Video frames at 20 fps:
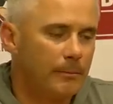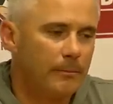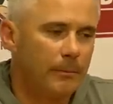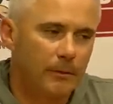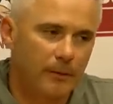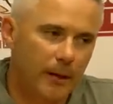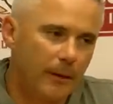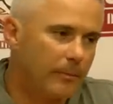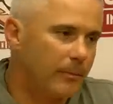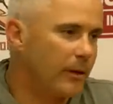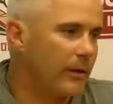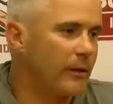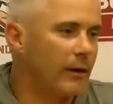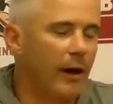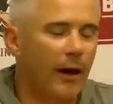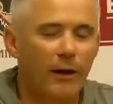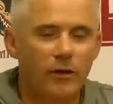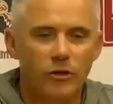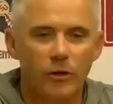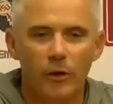Same thing
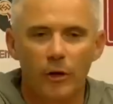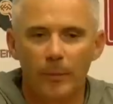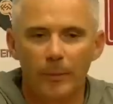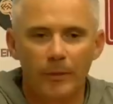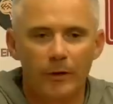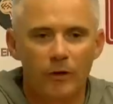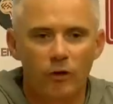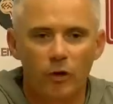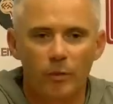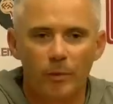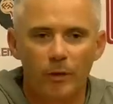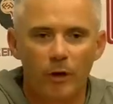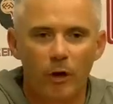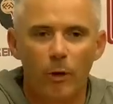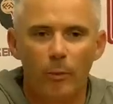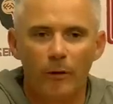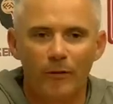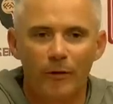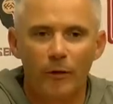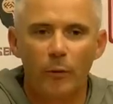that showed up in the
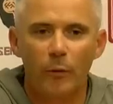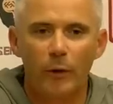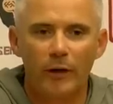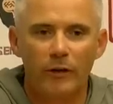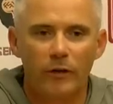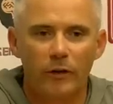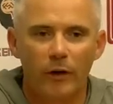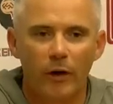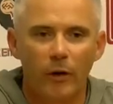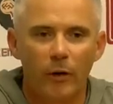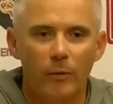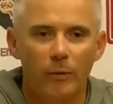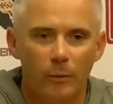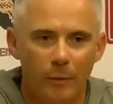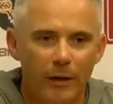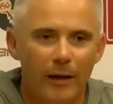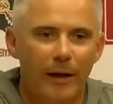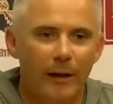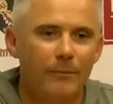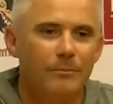Superdome a few weeks ago.
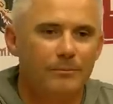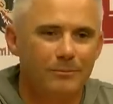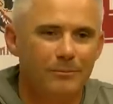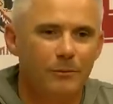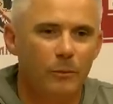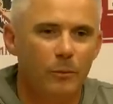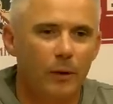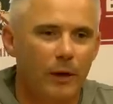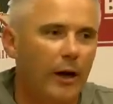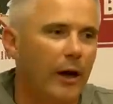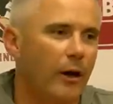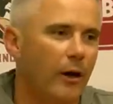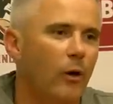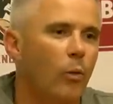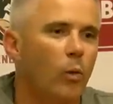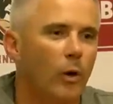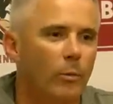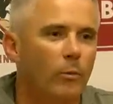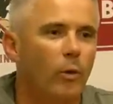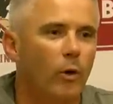We got we got our
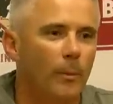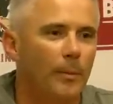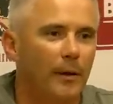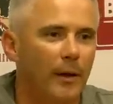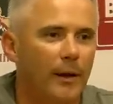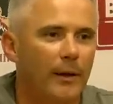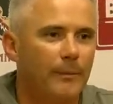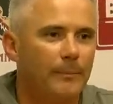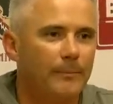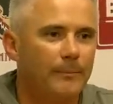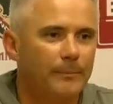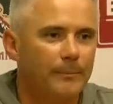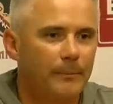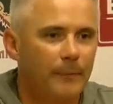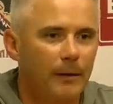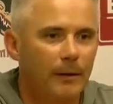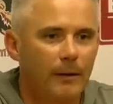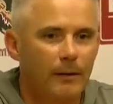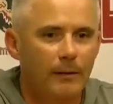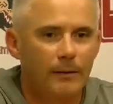one more play,
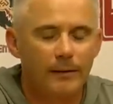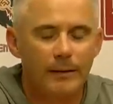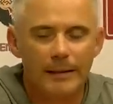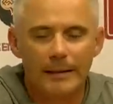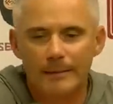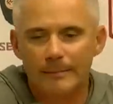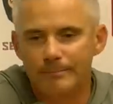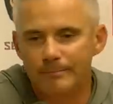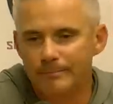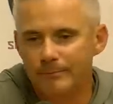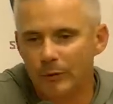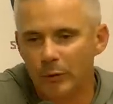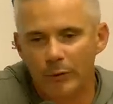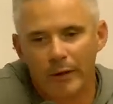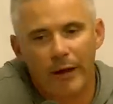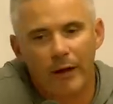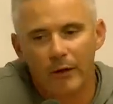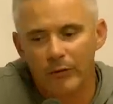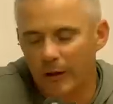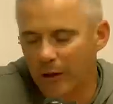and uh, with
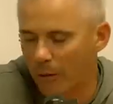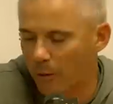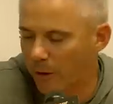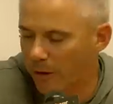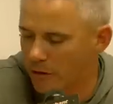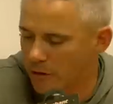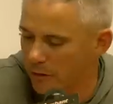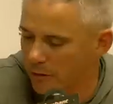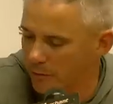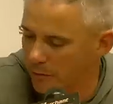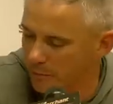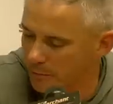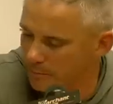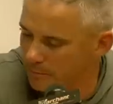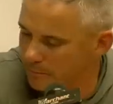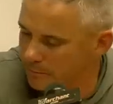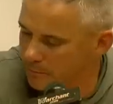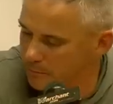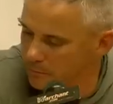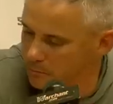that, I'll take questions.
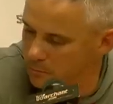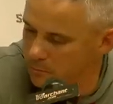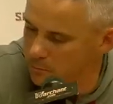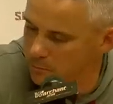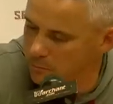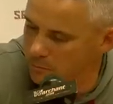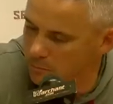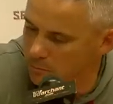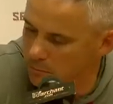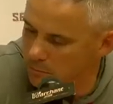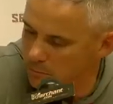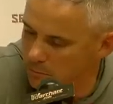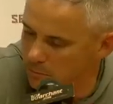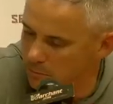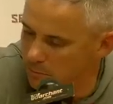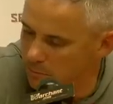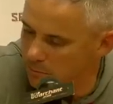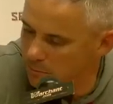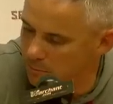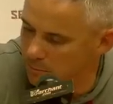
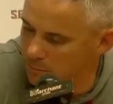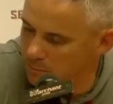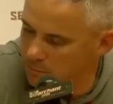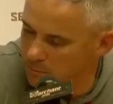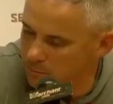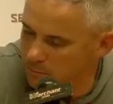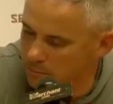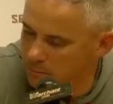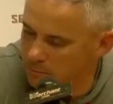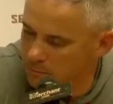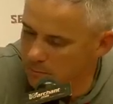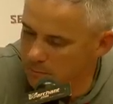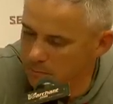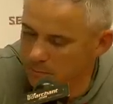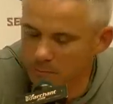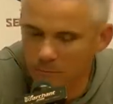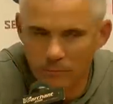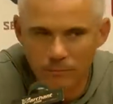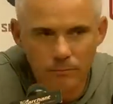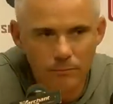What was it like to see
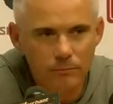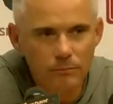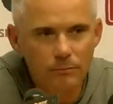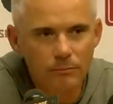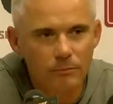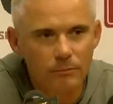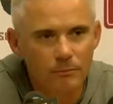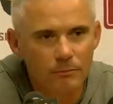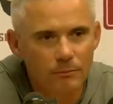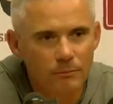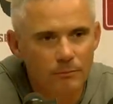Johnny step up?